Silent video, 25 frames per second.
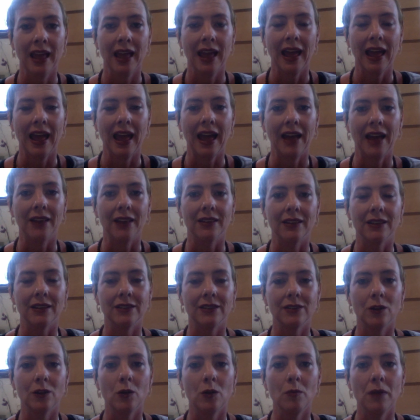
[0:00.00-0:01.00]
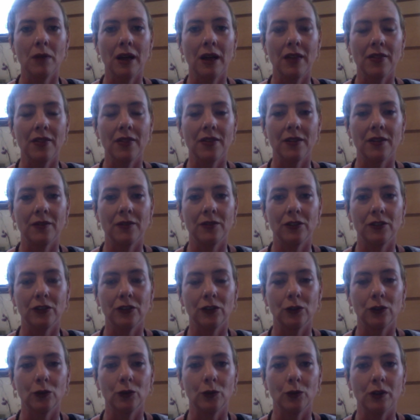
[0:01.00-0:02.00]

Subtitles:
And this whole month of June,